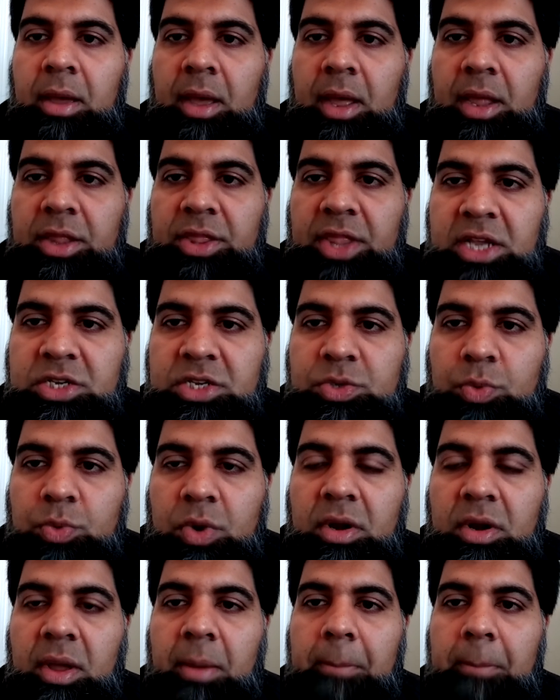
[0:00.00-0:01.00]
And next
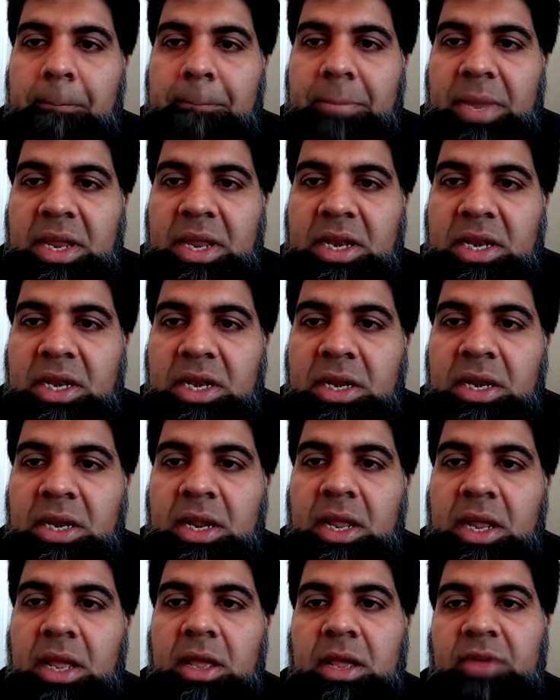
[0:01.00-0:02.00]
word, min,
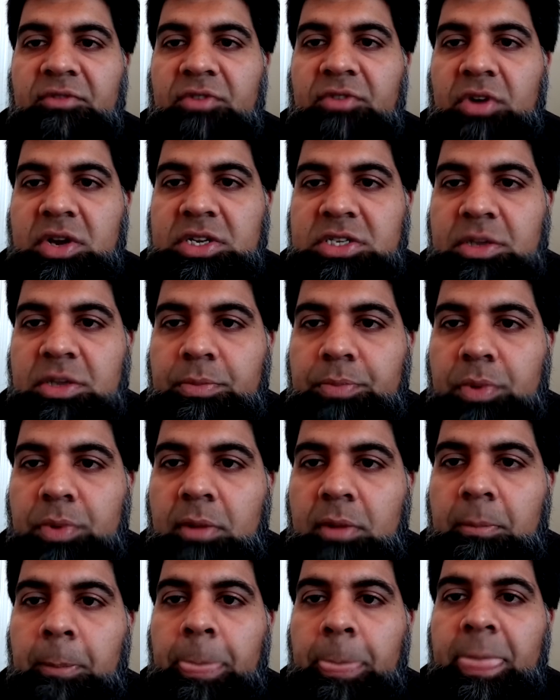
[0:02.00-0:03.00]
very
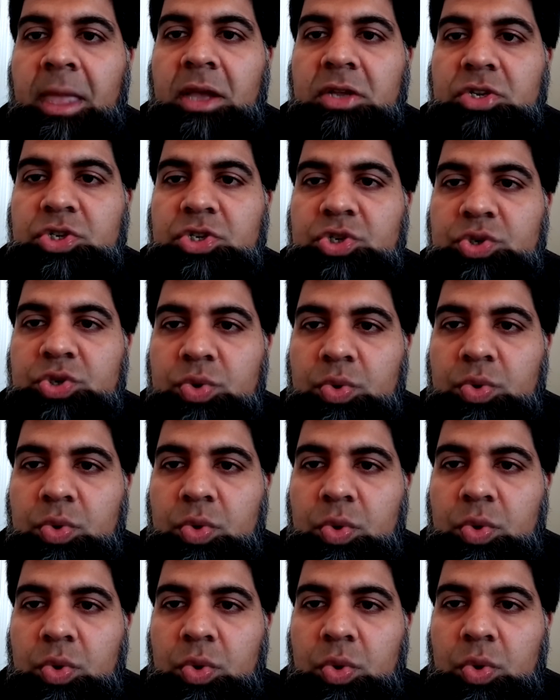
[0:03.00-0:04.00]
simple,
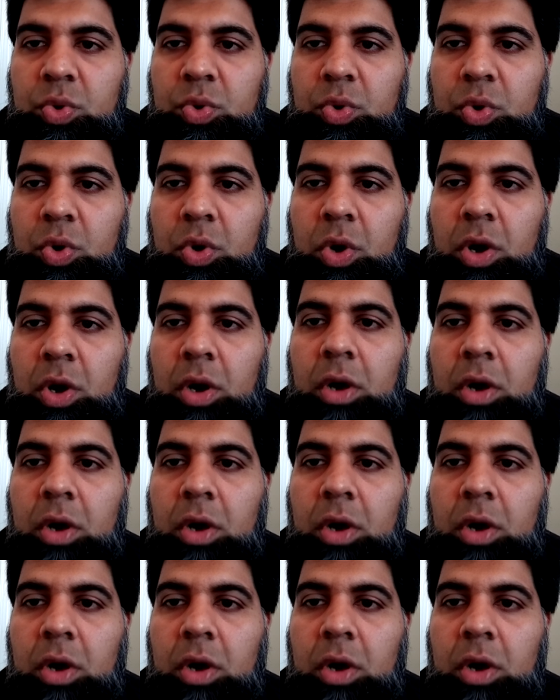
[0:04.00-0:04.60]
ju'.